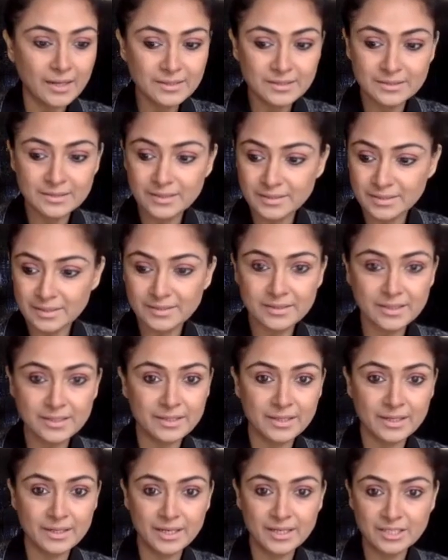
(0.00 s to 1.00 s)
this is the
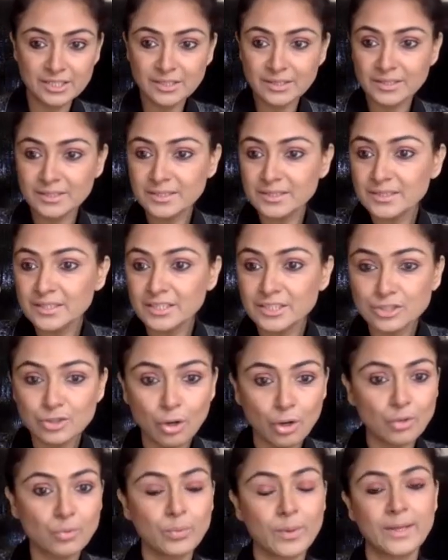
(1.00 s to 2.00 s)
narration, this is the
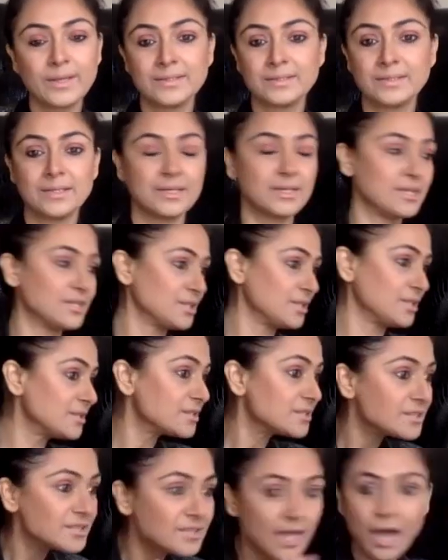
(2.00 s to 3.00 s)
shot-wise narration,
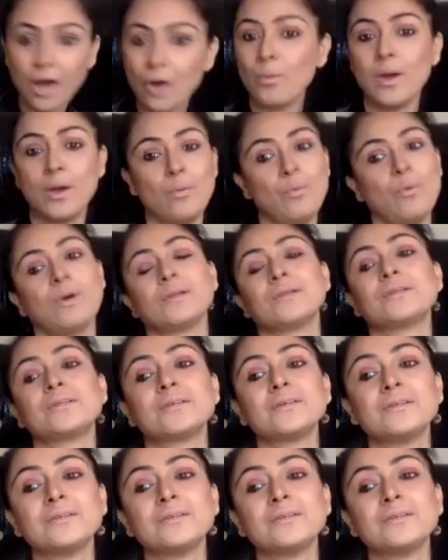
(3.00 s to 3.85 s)
this is how I want.